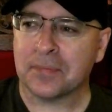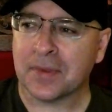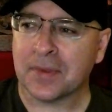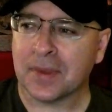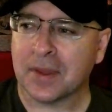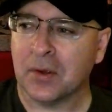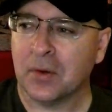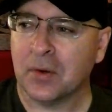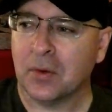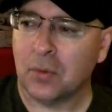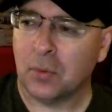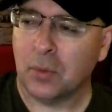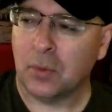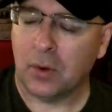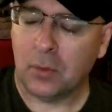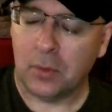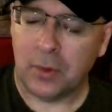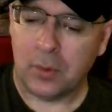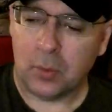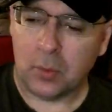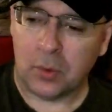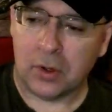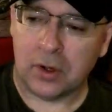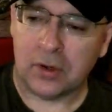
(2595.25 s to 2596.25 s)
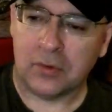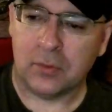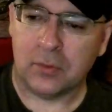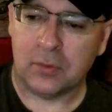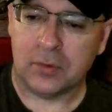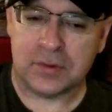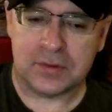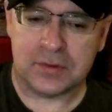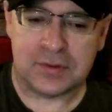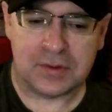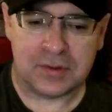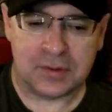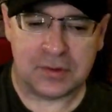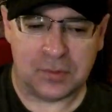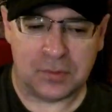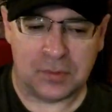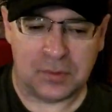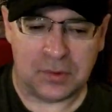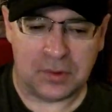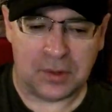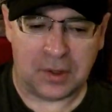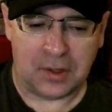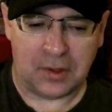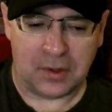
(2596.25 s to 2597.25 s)
where we worked was,
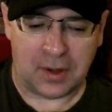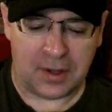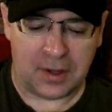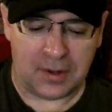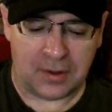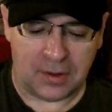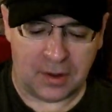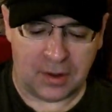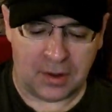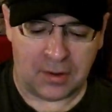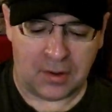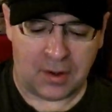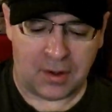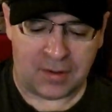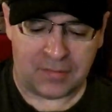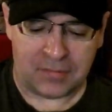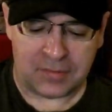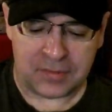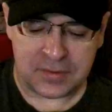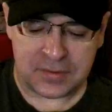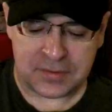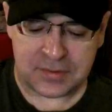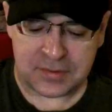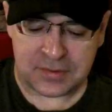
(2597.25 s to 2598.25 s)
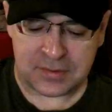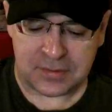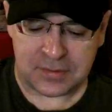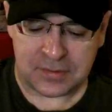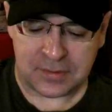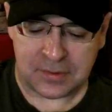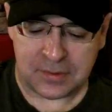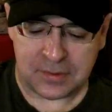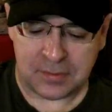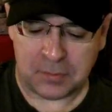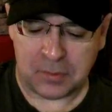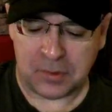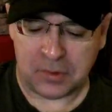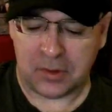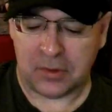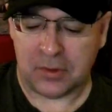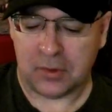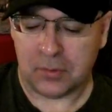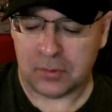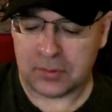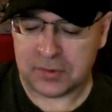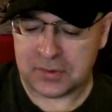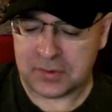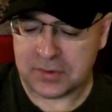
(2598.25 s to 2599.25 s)
I had an office, but then there was
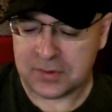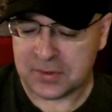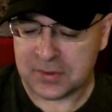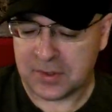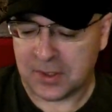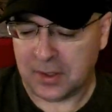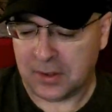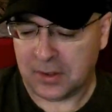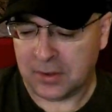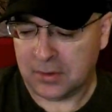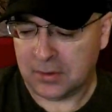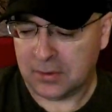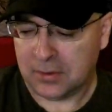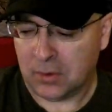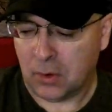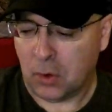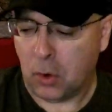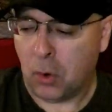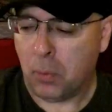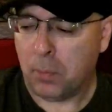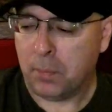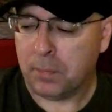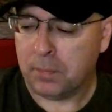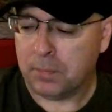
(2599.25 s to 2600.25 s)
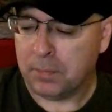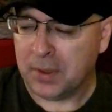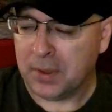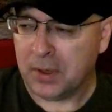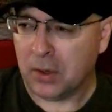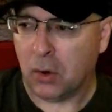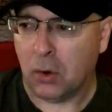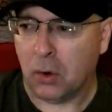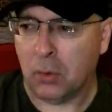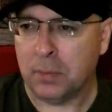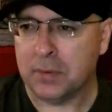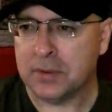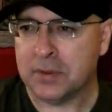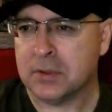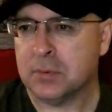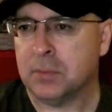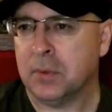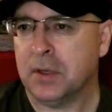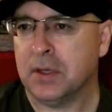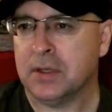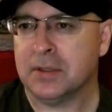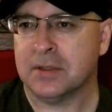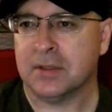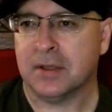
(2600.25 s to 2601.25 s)
this like big open space,
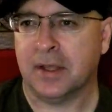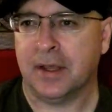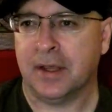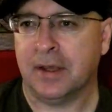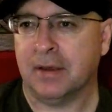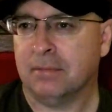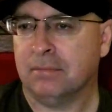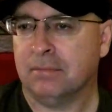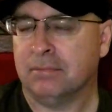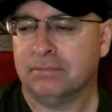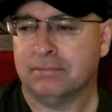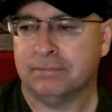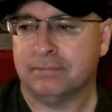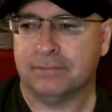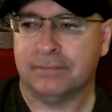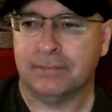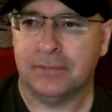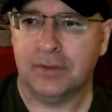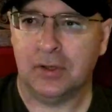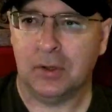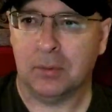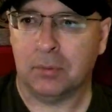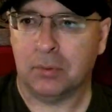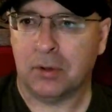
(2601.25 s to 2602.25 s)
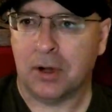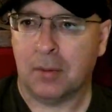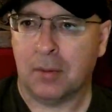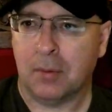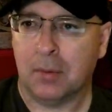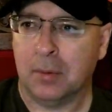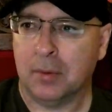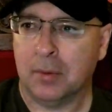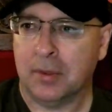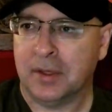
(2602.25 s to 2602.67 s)
like probably